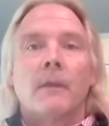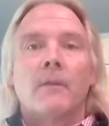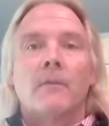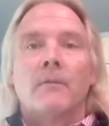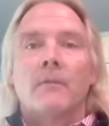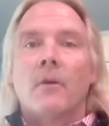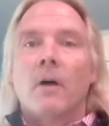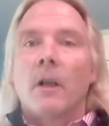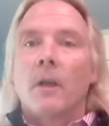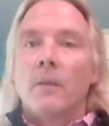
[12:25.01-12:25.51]

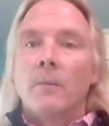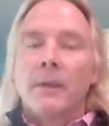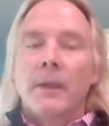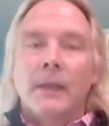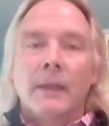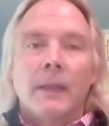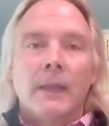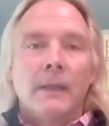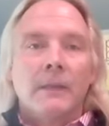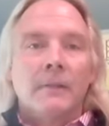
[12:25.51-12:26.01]
Follow me
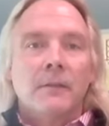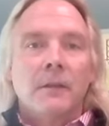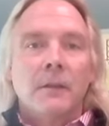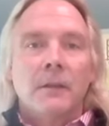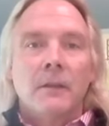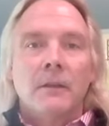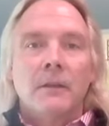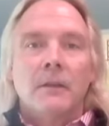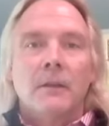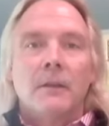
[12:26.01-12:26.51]
on
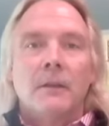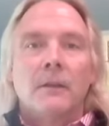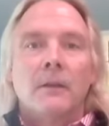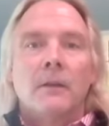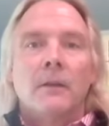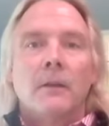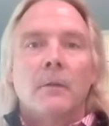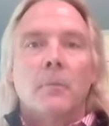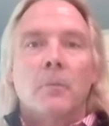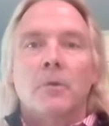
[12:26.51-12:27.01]
LinkedIn.
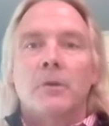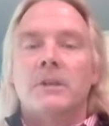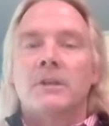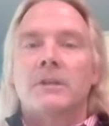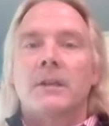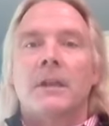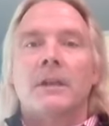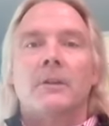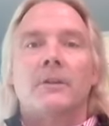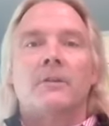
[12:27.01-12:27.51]

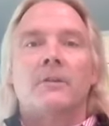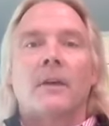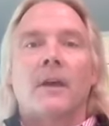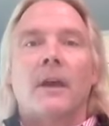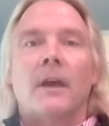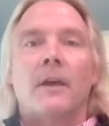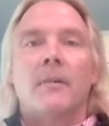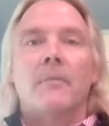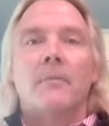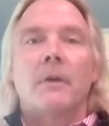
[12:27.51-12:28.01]
Appreciate your
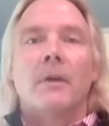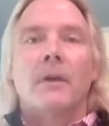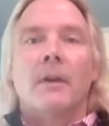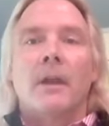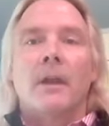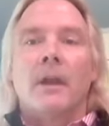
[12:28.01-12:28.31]
time.